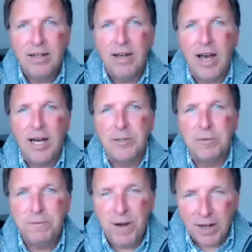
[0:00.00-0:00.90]
and
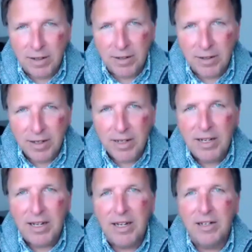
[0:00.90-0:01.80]
fun
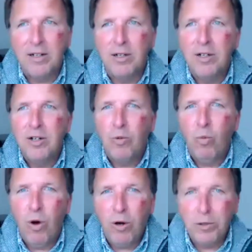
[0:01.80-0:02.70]
in a
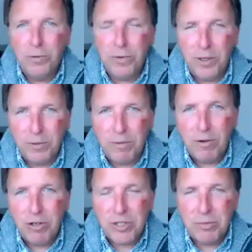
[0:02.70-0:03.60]
world full of
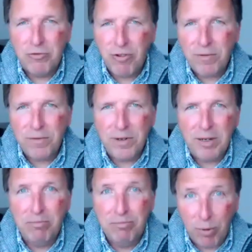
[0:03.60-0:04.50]
some
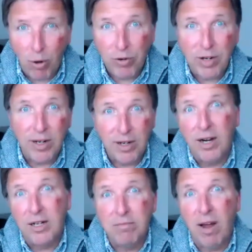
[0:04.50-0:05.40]
dreadfully boring
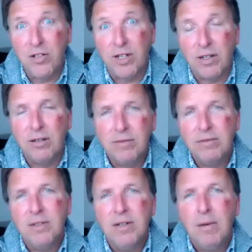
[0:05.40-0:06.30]
card magic,
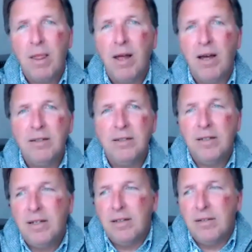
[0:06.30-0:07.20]
and
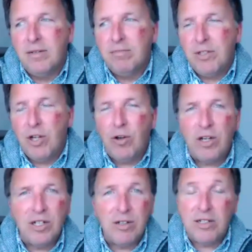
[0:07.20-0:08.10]
you know,
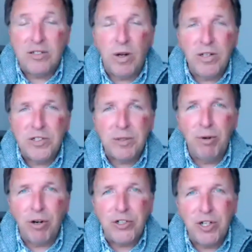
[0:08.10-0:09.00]
and as well as the
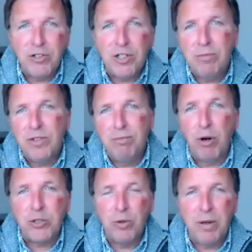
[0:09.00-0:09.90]
books, you know, so the
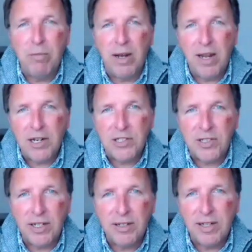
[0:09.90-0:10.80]
books will be my
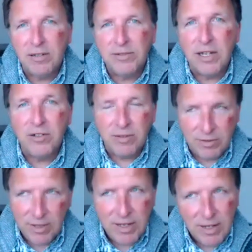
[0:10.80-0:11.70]
legacy, and they'll they'll
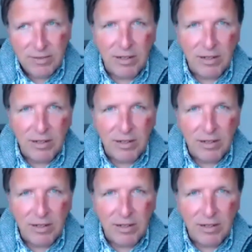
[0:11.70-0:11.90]
they'll